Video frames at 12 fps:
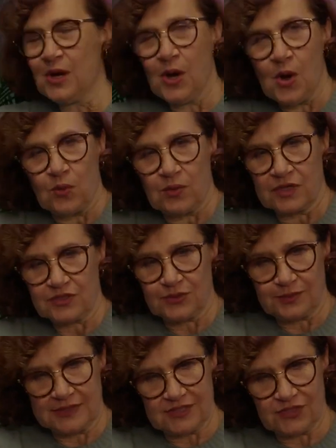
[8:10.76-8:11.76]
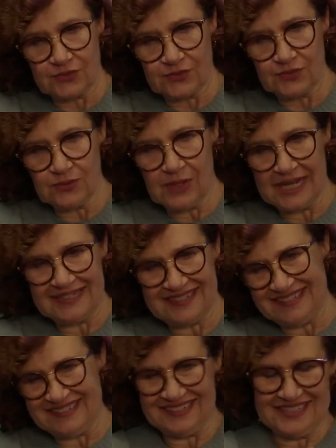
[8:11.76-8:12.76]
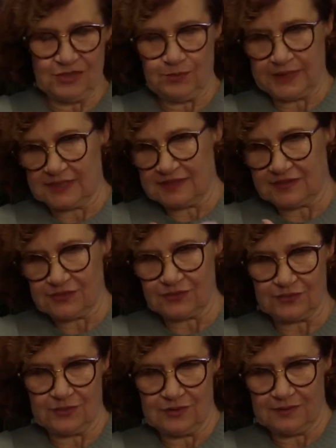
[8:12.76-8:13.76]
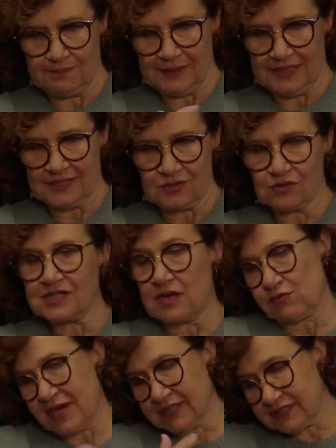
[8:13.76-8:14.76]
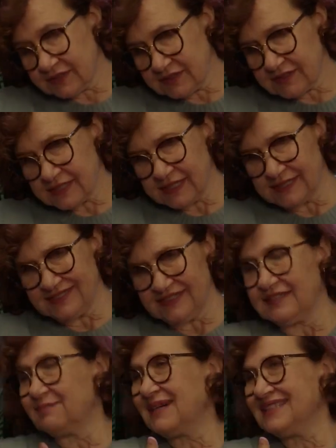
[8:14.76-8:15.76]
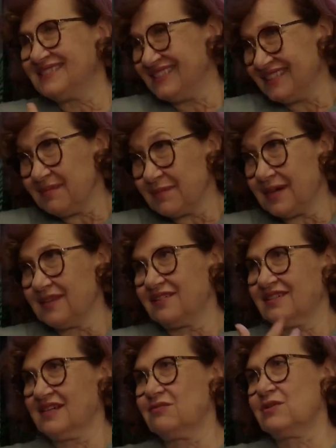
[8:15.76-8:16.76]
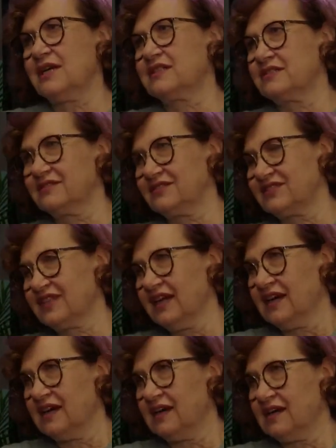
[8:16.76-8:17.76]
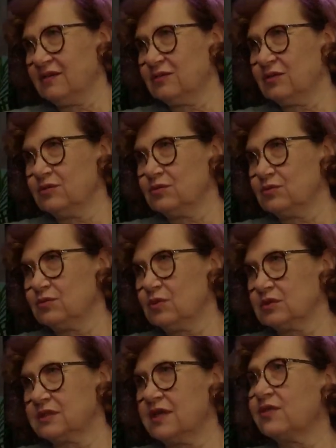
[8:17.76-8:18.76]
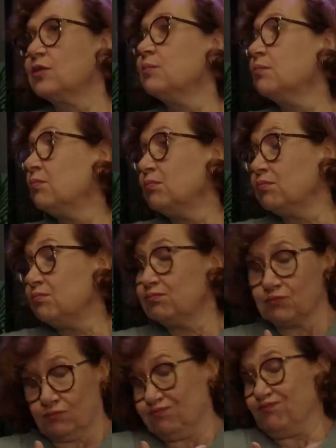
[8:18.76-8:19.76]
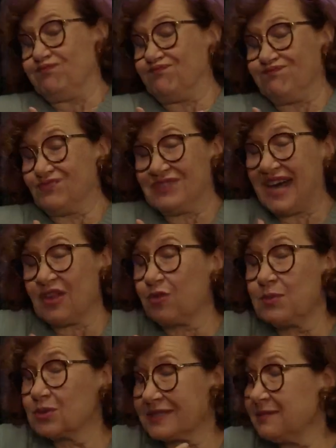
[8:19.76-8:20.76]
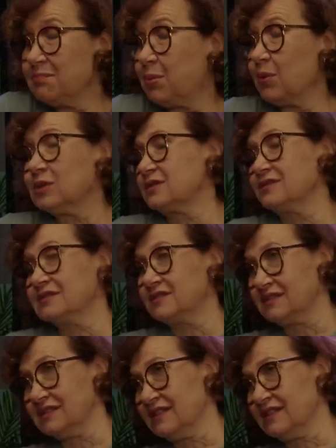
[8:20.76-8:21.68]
what you will do, and then you begin to build your characters. And in my cinema, the characters are what are the most important.